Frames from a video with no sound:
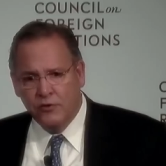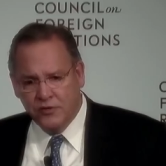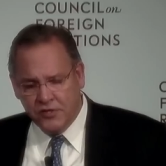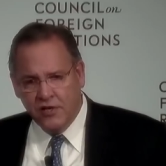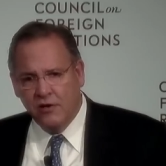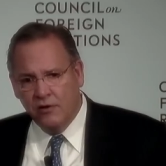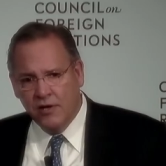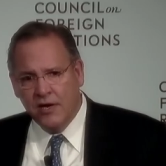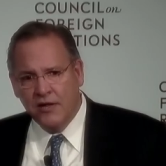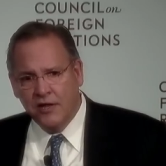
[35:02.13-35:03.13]
a skill,
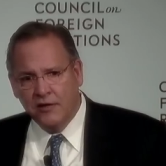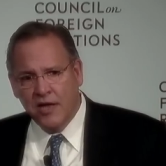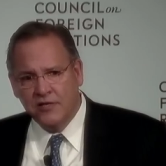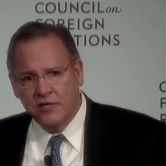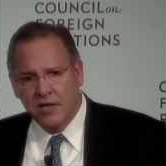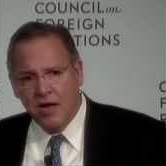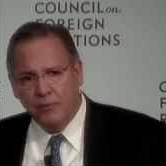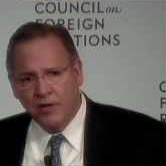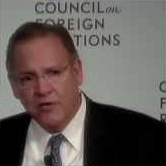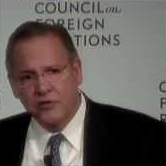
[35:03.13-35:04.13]
and I think that's the
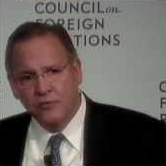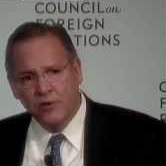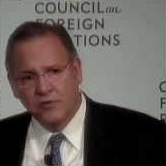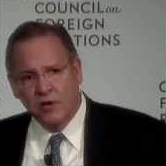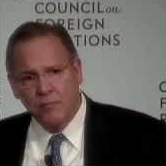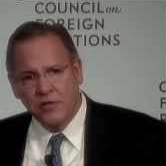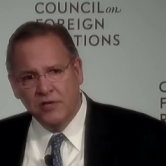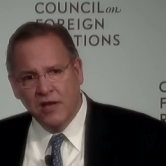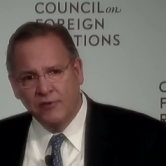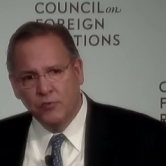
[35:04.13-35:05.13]
obligation that we as companies
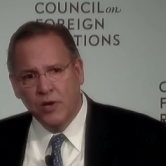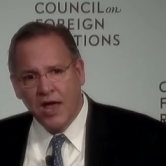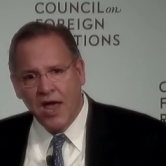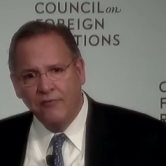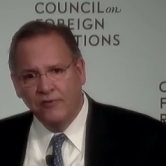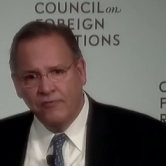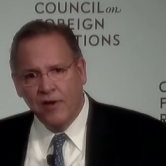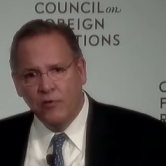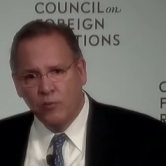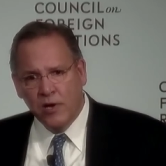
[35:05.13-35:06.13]
have, is we have to
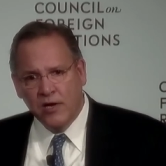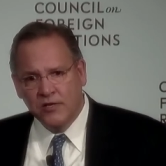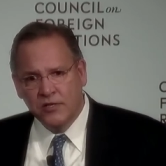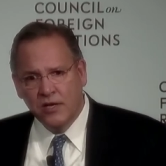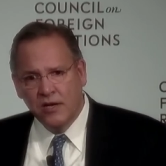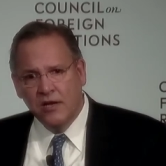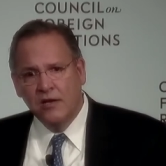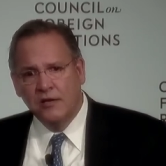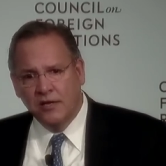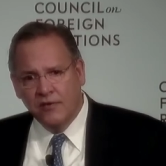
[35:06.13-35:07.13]
find ways
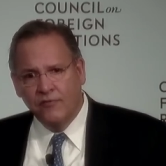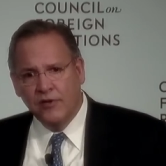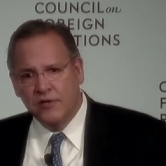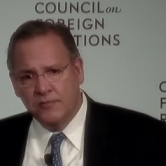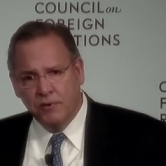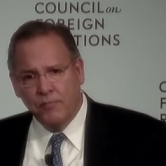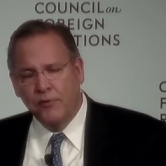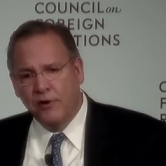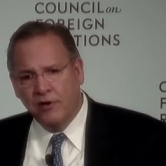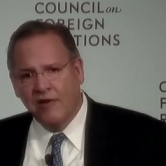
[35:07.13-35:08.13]
to give these people
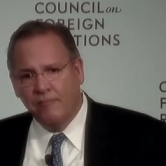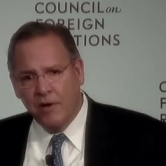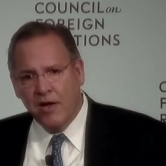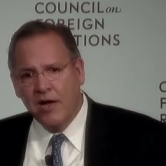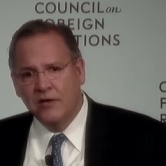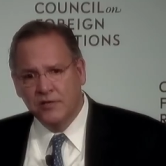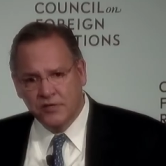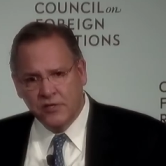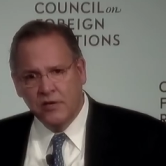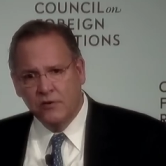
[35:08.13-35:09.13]
that are left behind
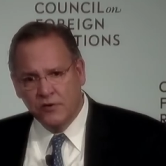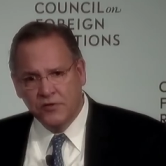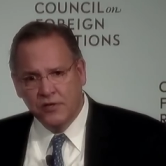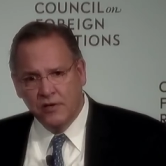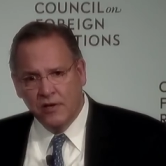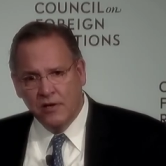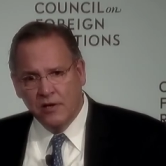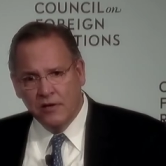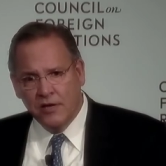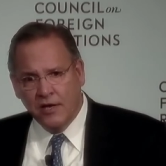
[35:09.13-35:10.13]
skills
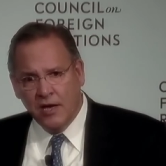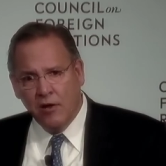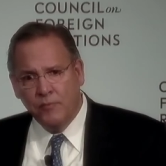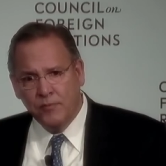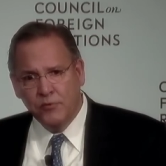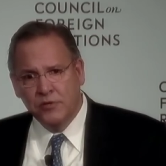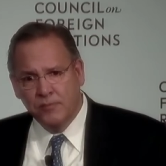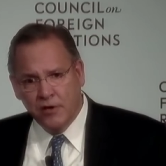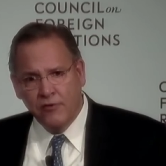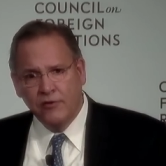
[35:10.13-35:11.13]
that can help them do
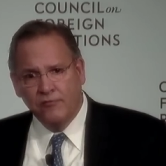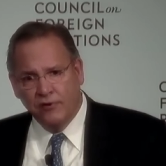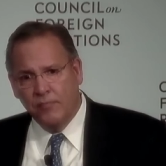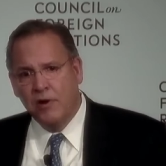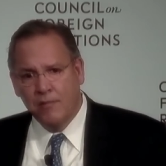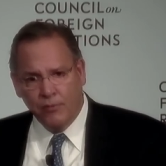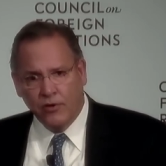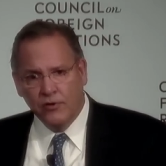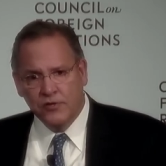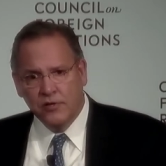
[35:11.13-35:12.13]
something other than flip
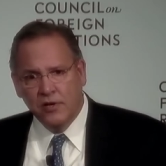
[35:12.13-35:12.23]
hamburgers.